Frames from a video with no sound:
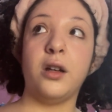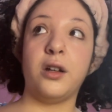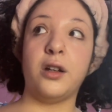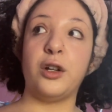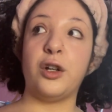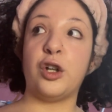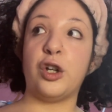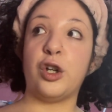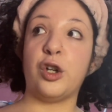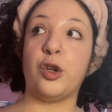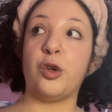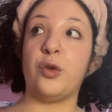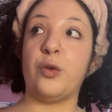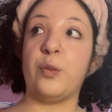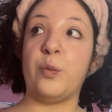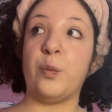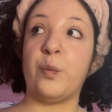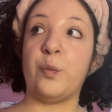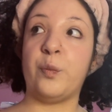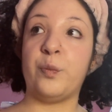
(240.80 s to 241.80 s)

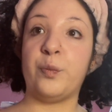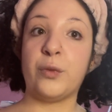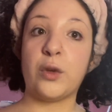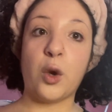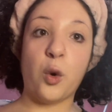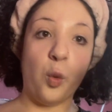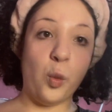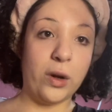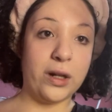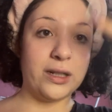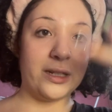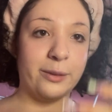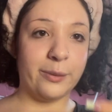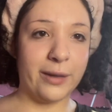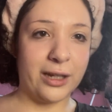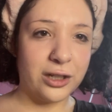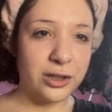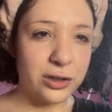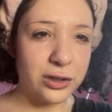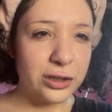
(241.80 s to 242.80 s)
um,
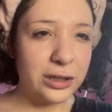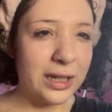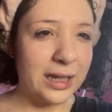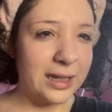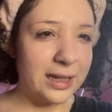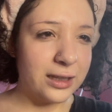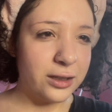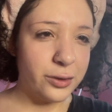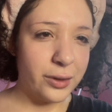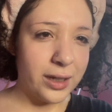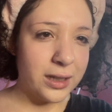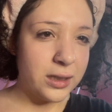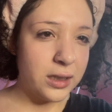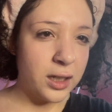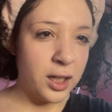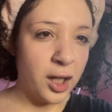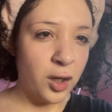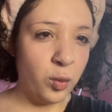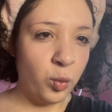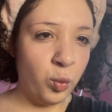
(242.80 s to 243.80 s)
one-dimensional, I guess you can
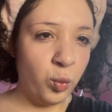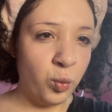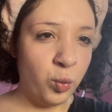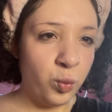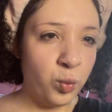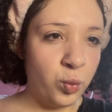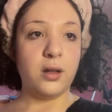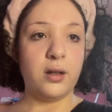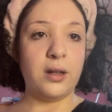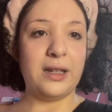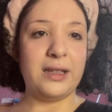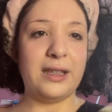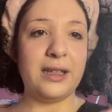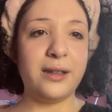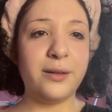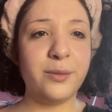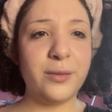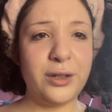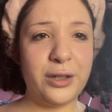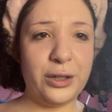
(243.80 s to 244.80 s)
say. I think
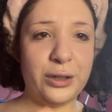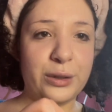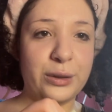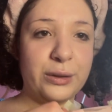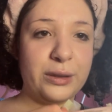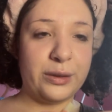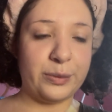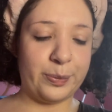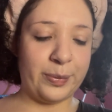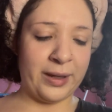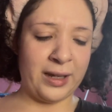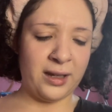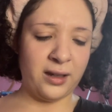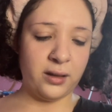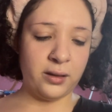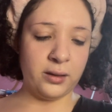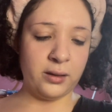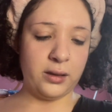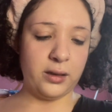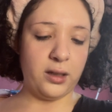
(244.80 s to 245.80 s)
I'm going to use the pink
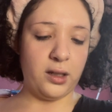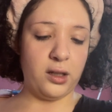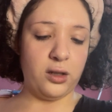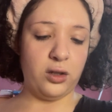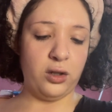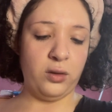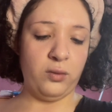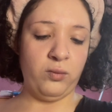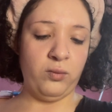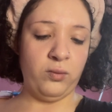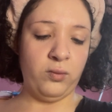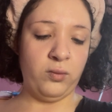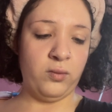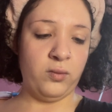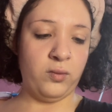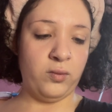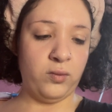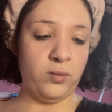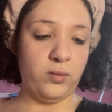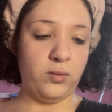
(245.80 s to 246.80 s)
concealer,
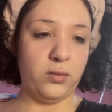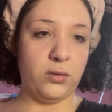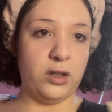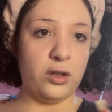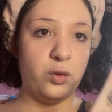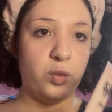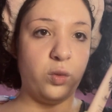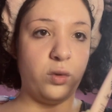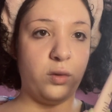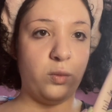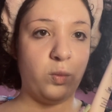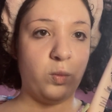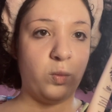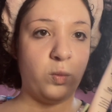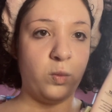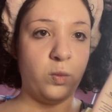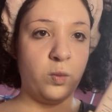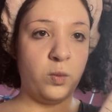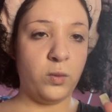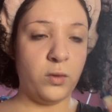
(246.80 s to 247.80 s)
this one,
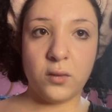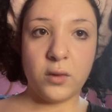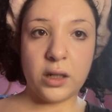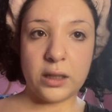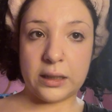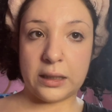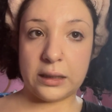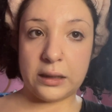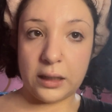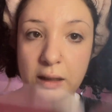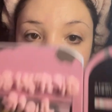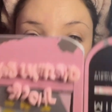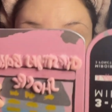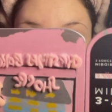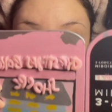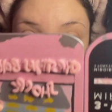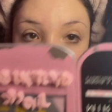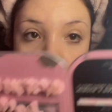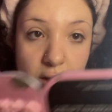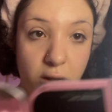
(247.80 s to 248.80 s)
because I think it's
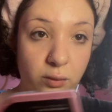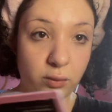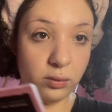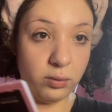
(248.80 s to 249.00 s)
going to look